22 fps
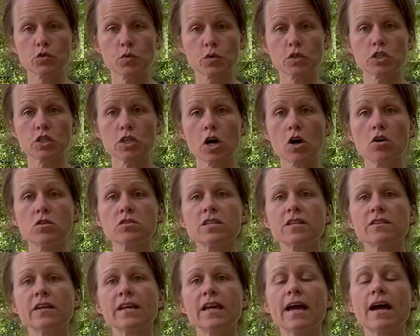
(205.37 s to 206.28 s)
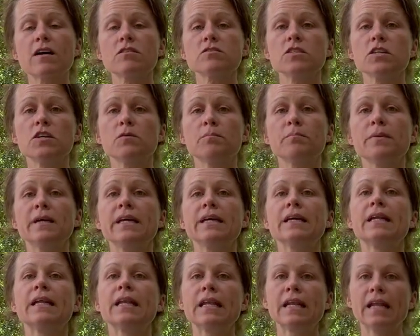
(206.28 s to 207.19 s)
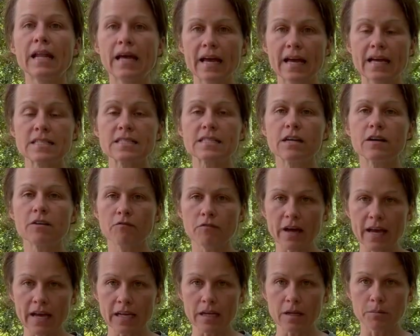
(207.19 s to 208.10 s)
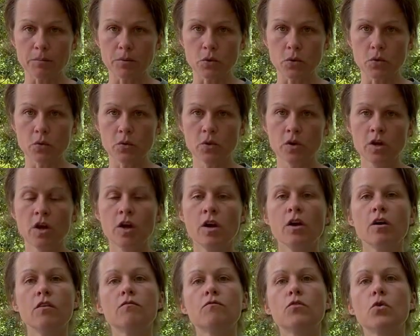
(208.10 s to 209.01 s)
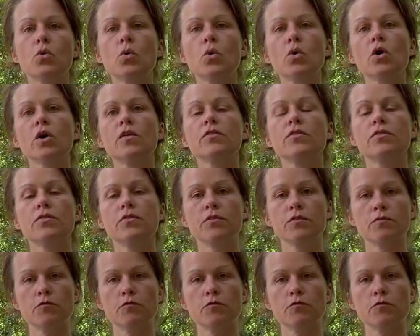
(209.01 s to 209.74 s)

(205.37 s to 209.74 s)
results in the calcium being less available for the